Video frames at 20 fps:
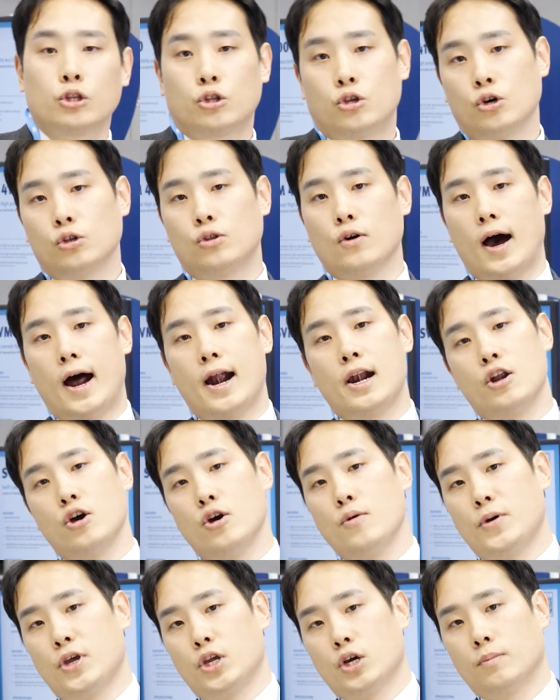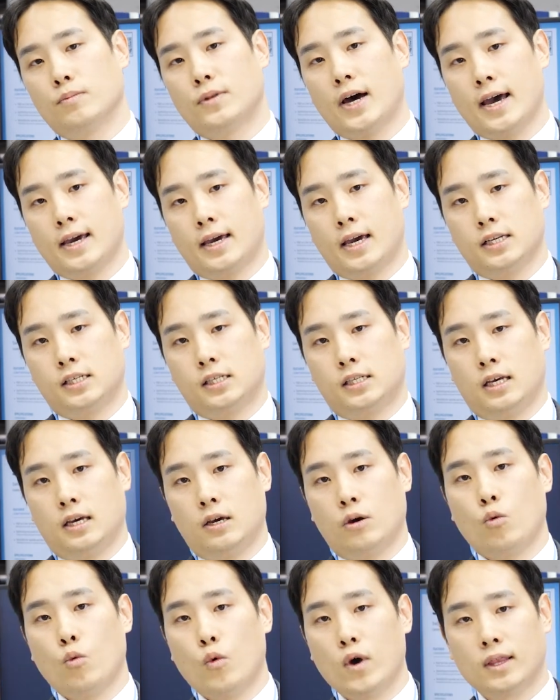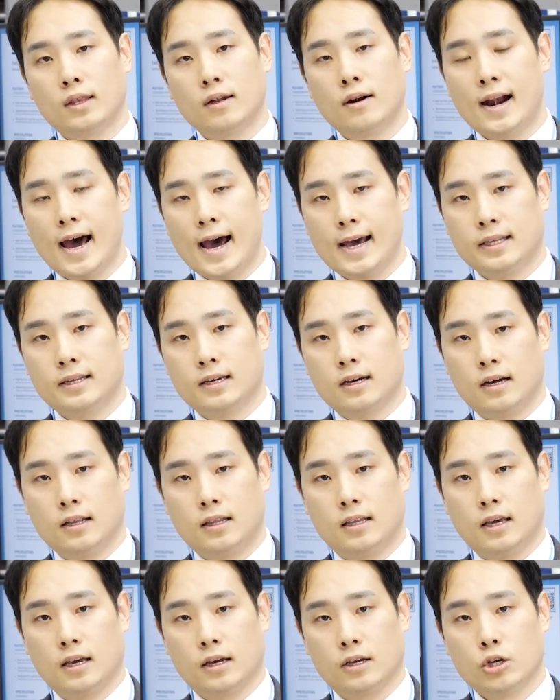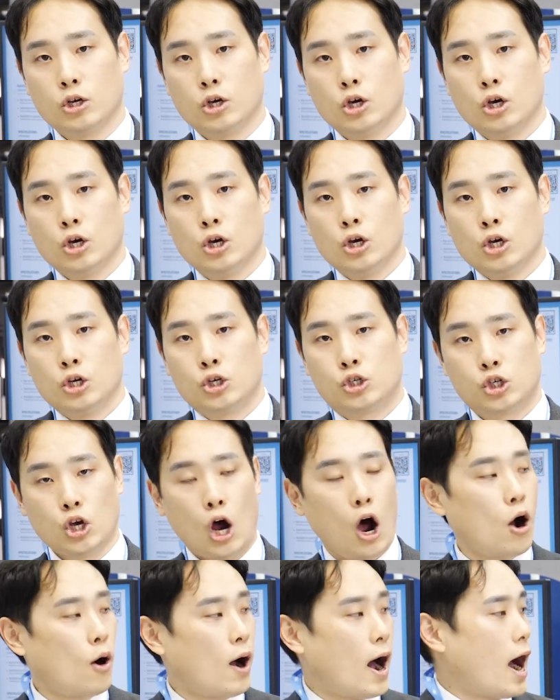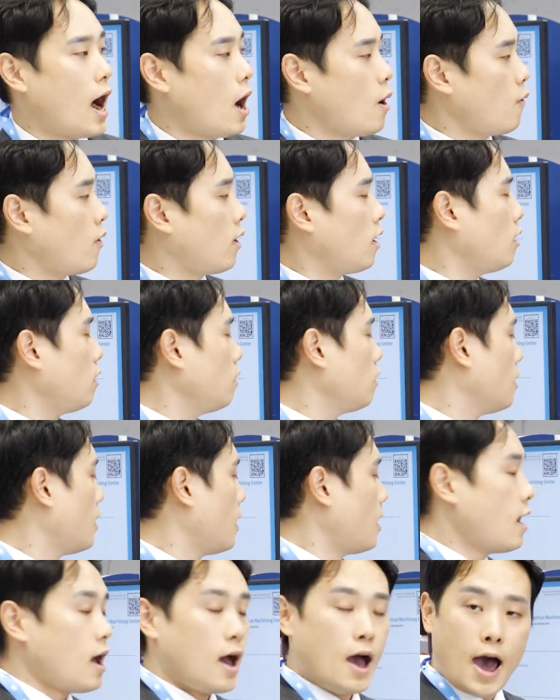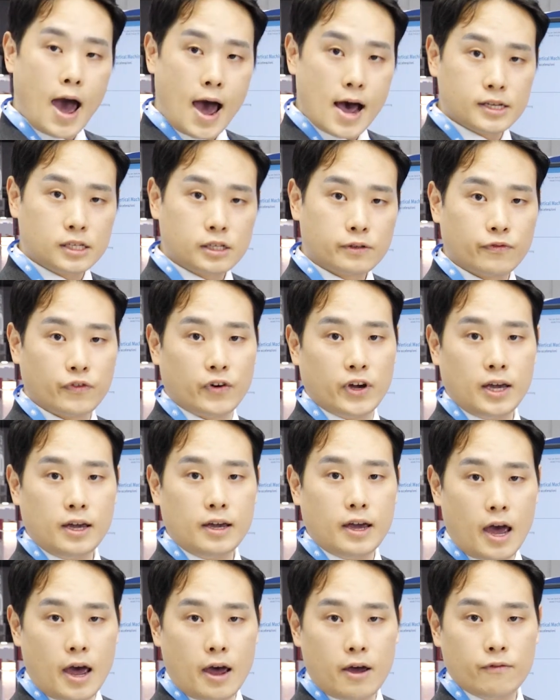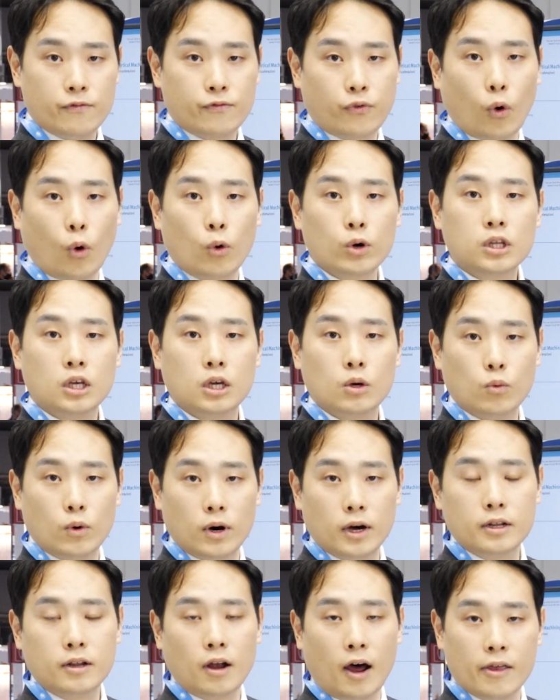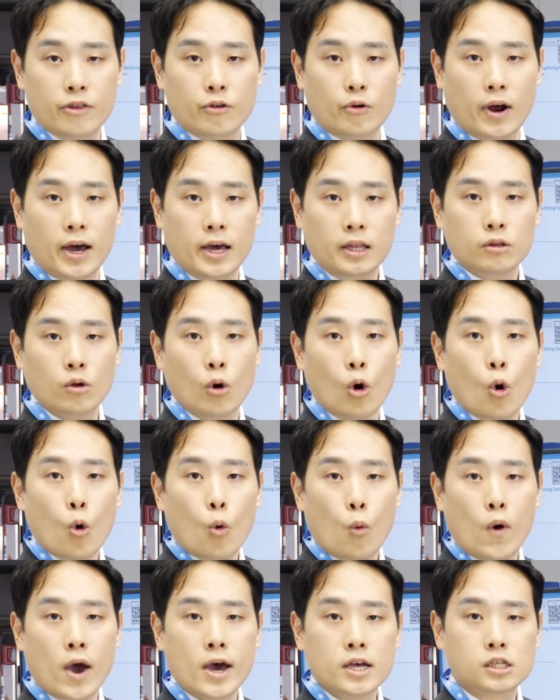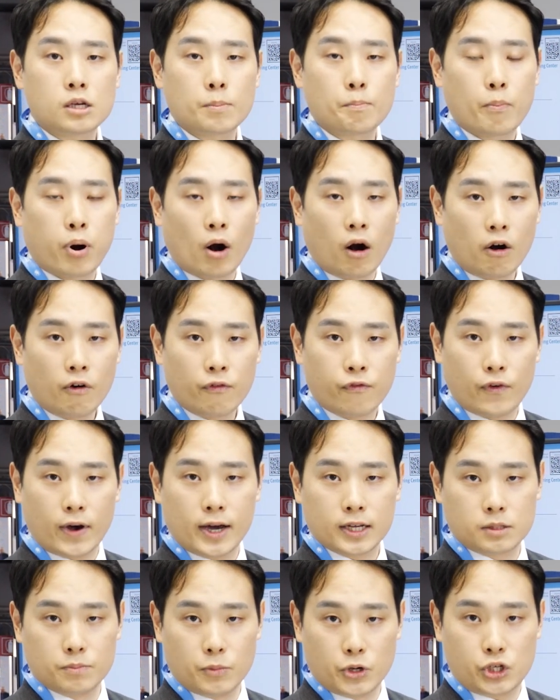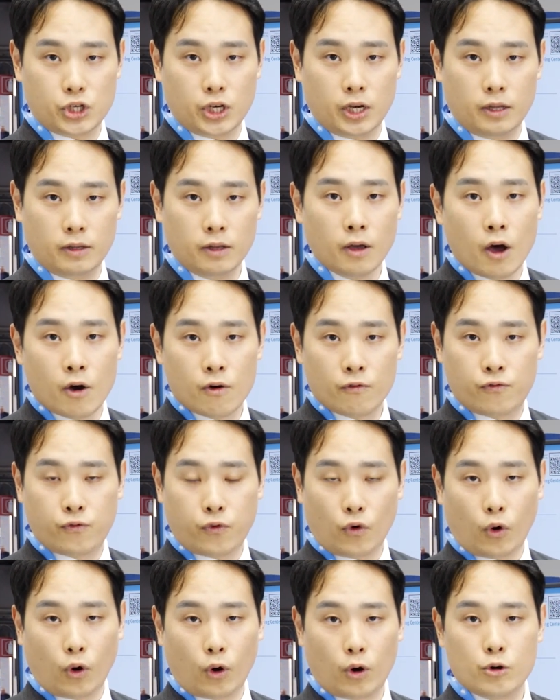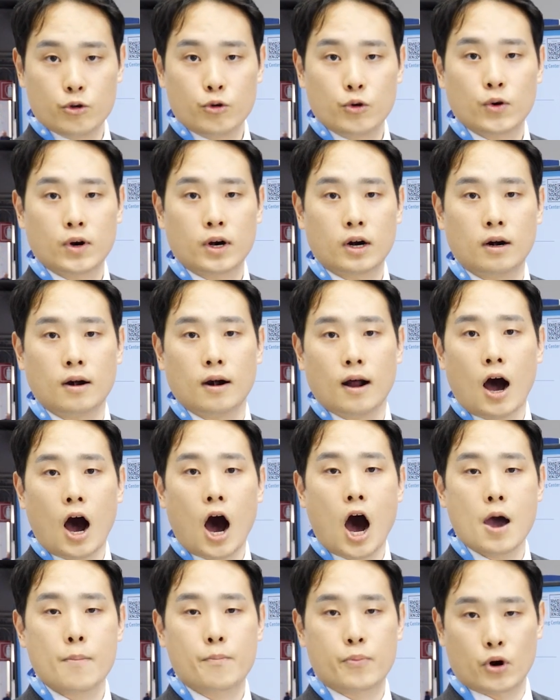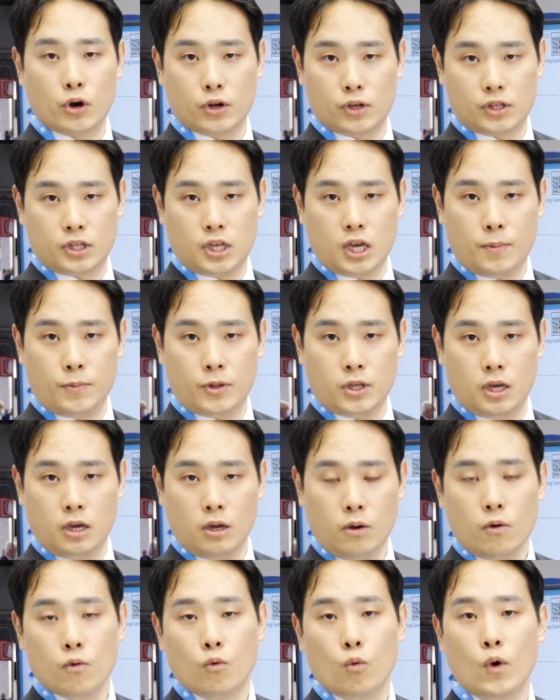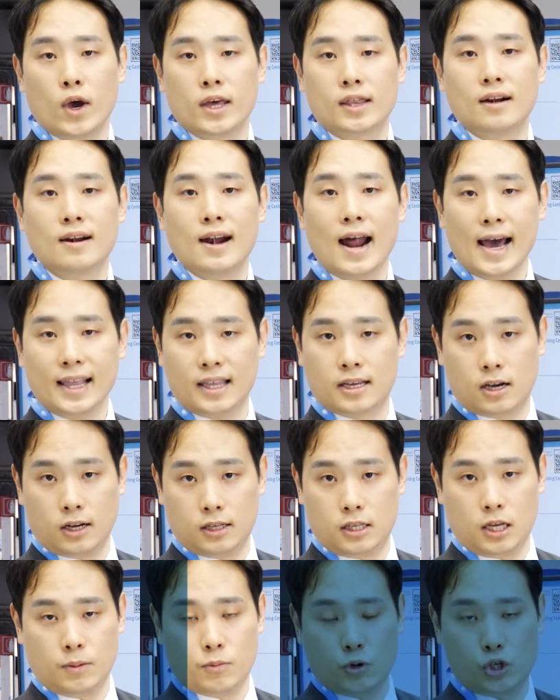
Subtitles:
to the aluminum die casting with light cutting. So our SVM4100 is a perfect machine for your high productivity with light cutting